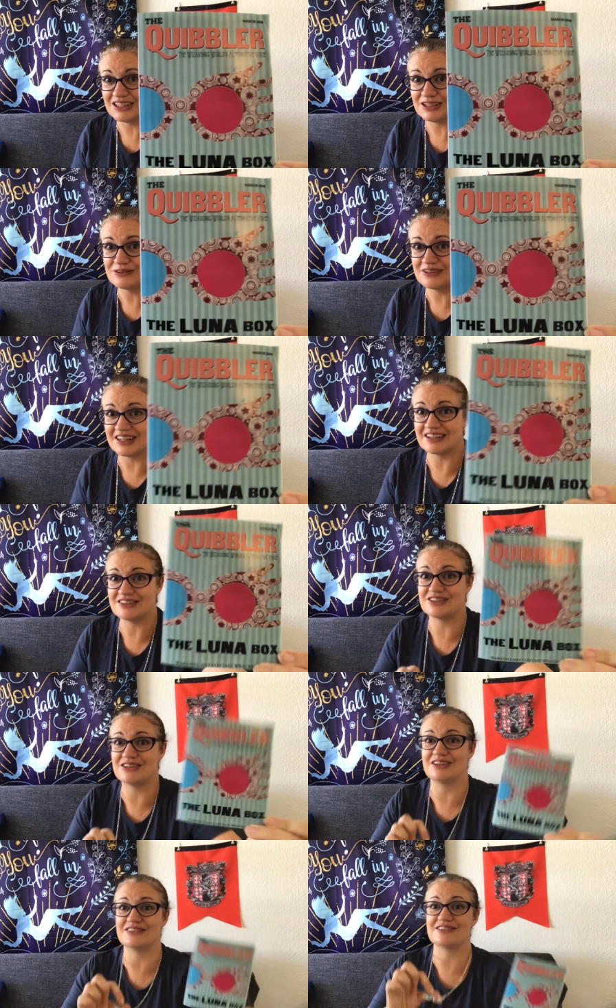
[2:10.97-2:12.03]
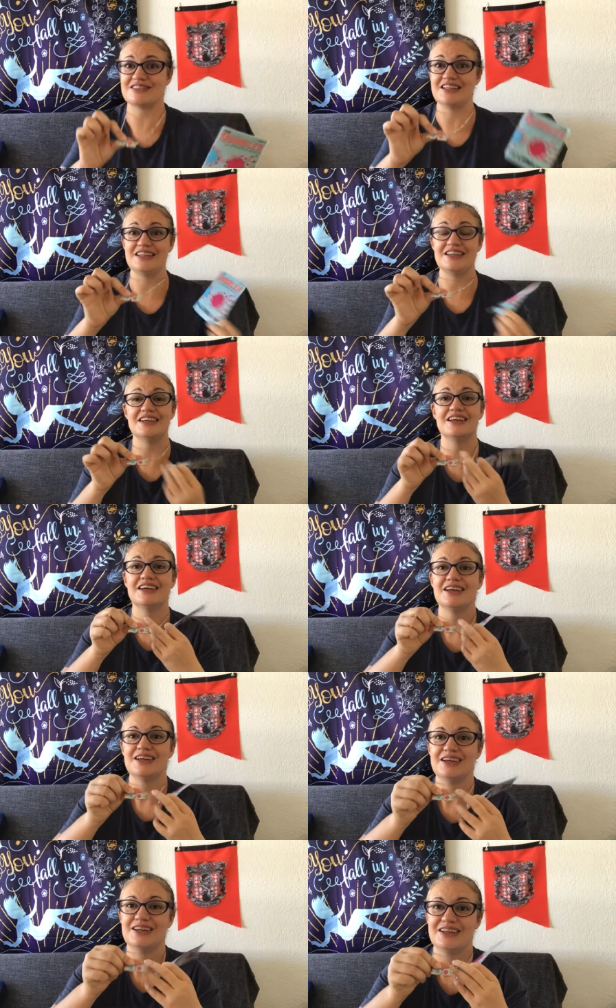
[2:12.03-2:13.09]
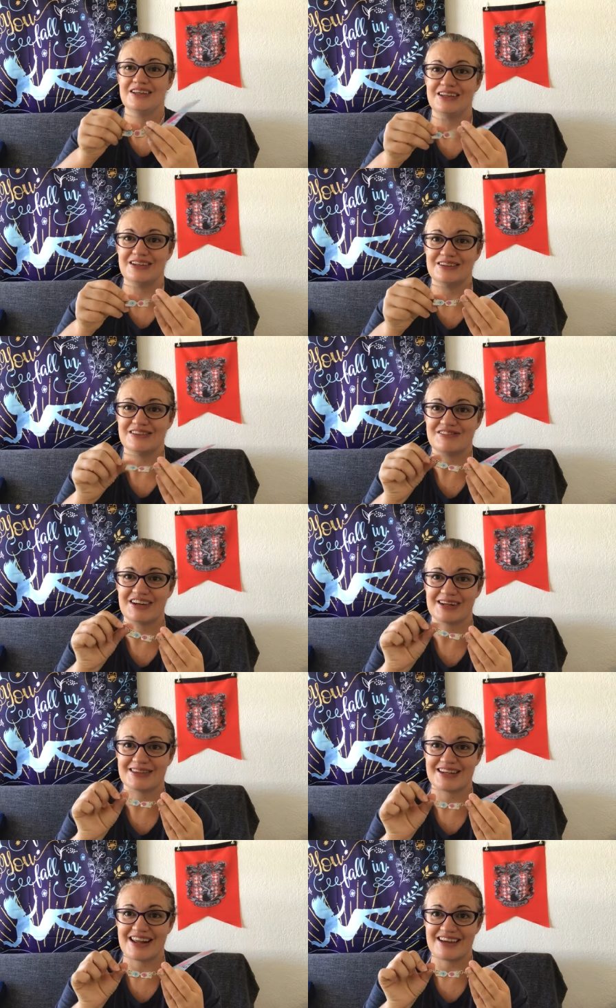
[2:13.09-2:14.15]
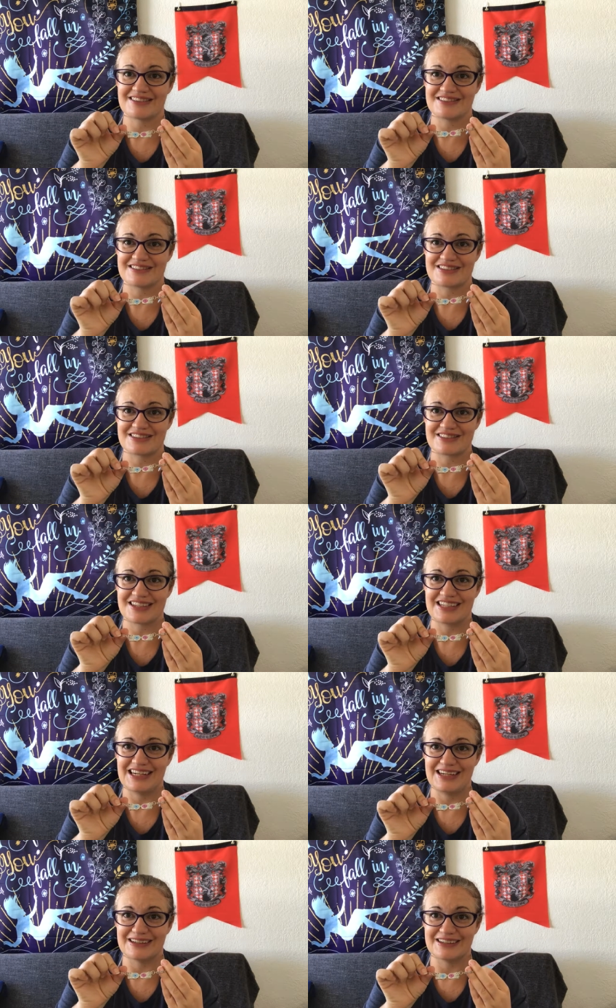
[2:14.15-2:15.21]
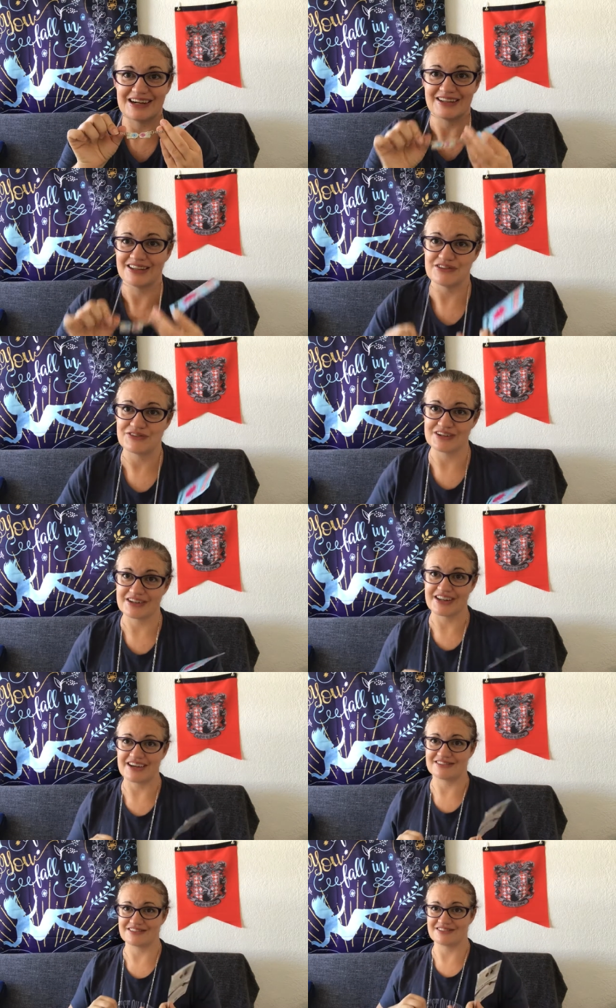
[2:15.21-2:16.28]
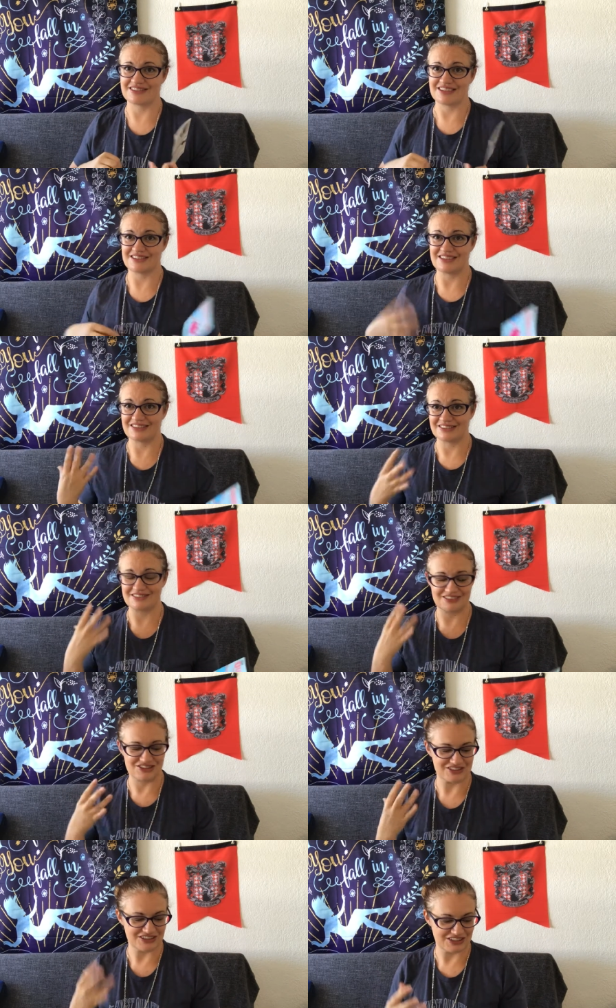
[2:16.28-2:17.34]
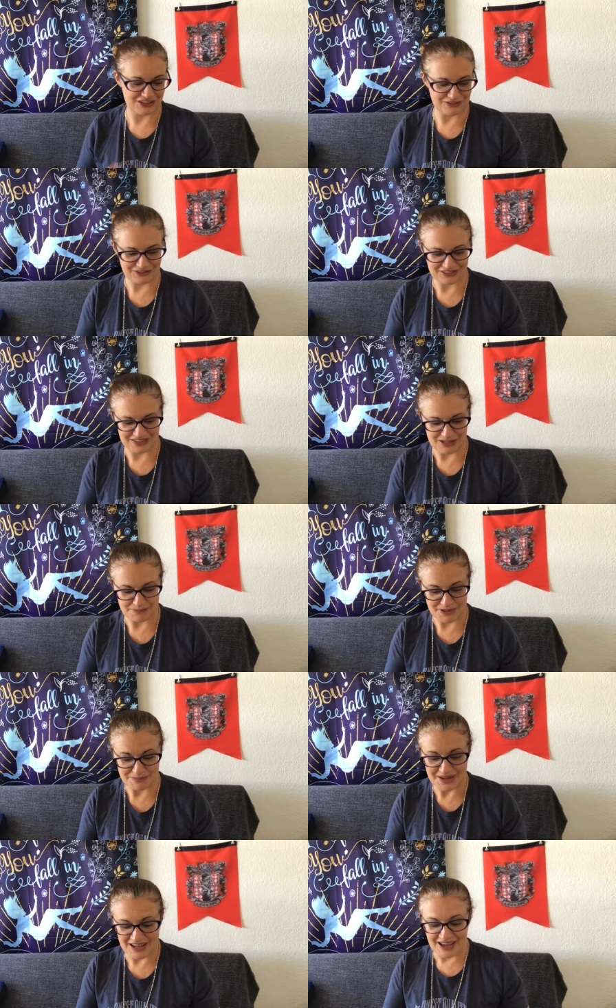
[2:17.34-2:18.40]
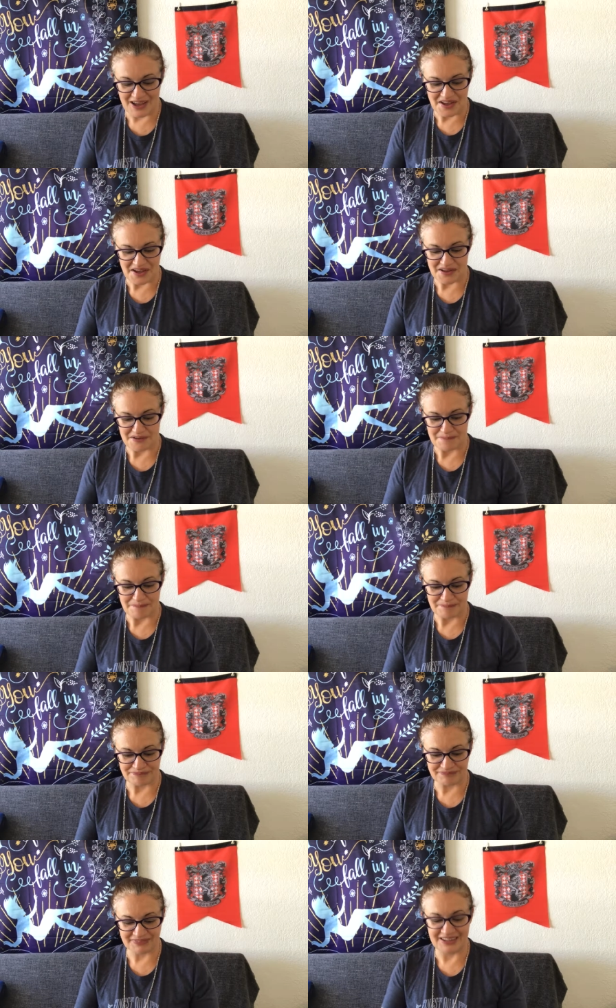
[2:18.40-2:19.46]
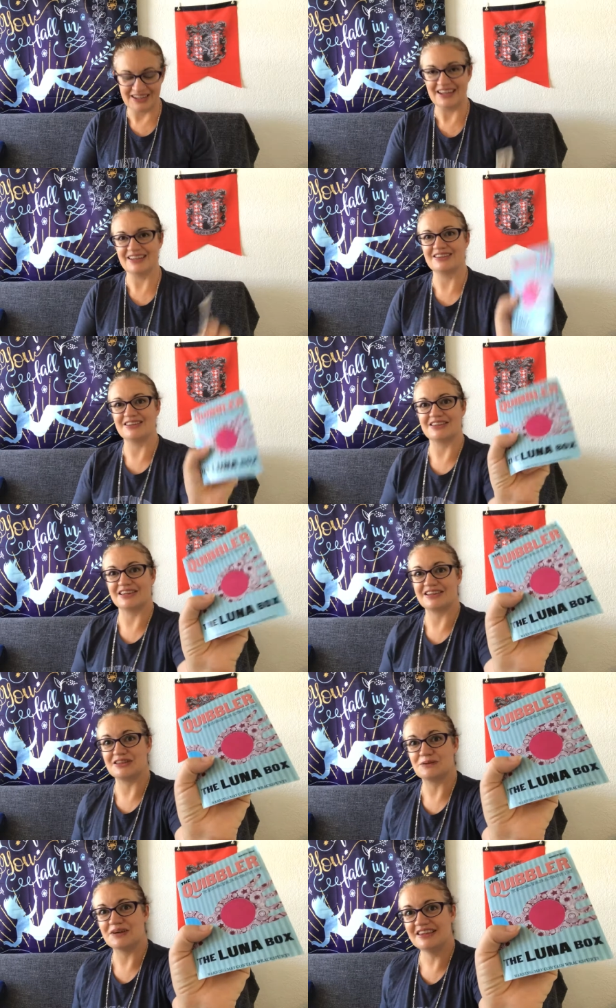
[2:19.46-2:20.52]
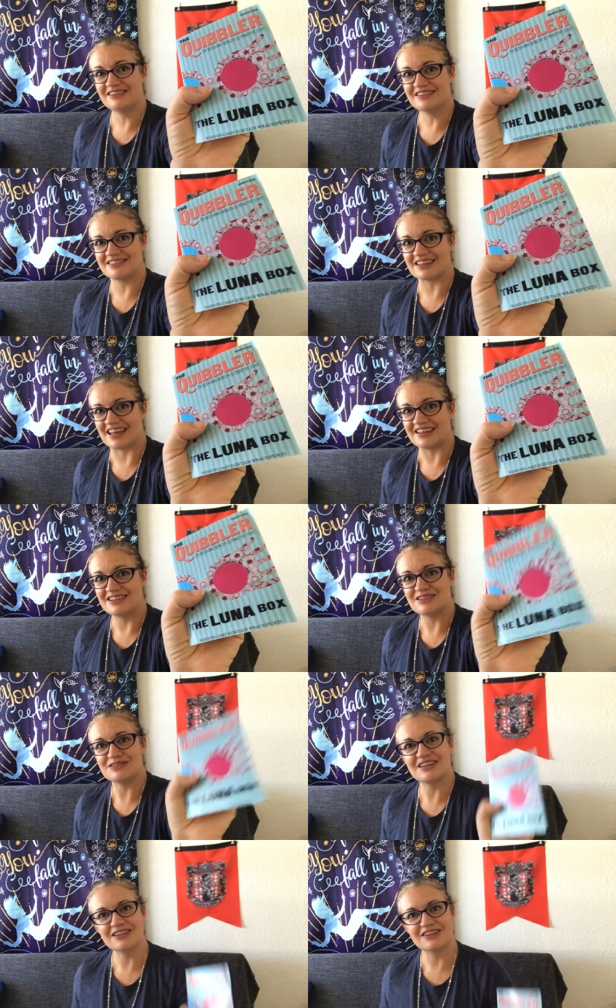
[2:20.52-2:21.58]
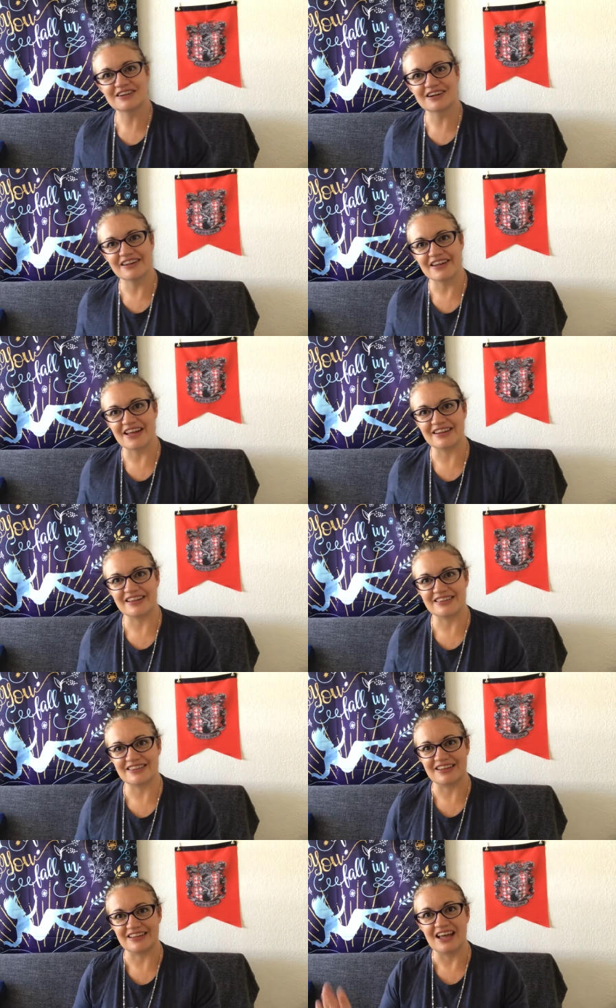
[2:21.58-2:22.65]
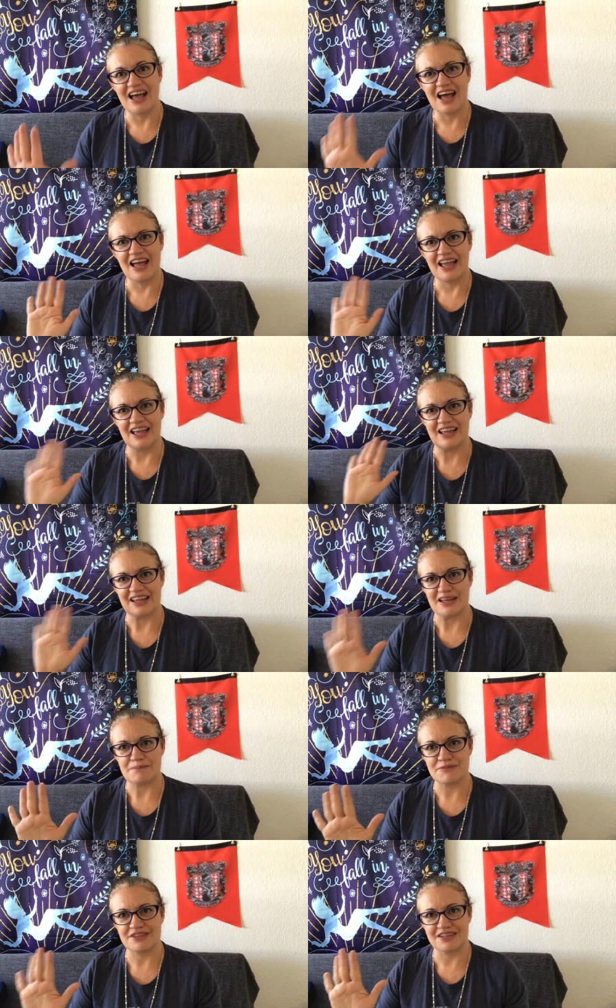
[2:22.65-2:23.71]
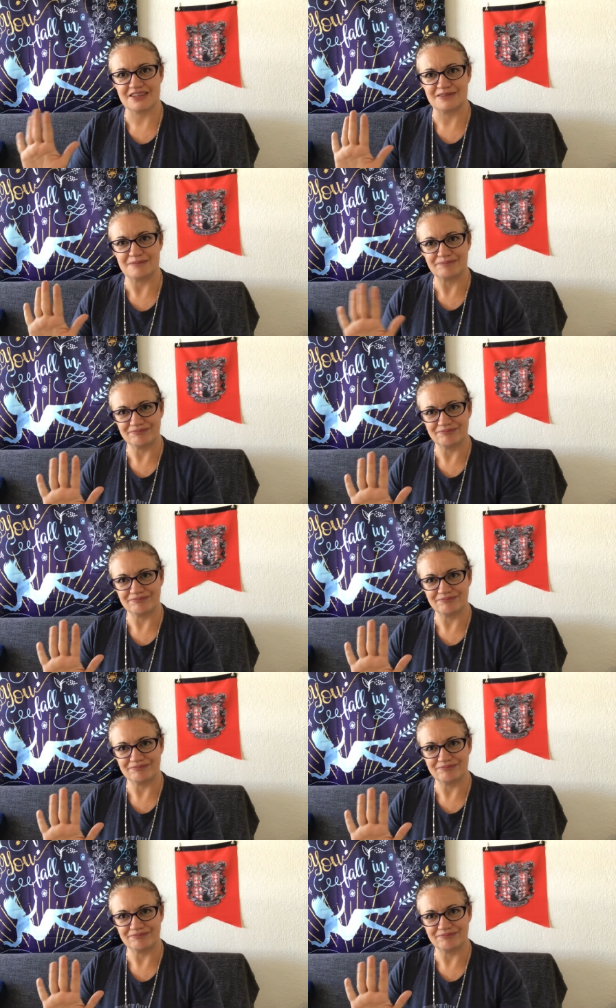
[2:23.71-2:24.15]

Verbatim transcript: cute. And as you can see, you know, they've got the glasses just like here. I love her glasses. I think they're such a cute little emblem. Um, and like the way they're designed, don't they look a lot like the Hamsa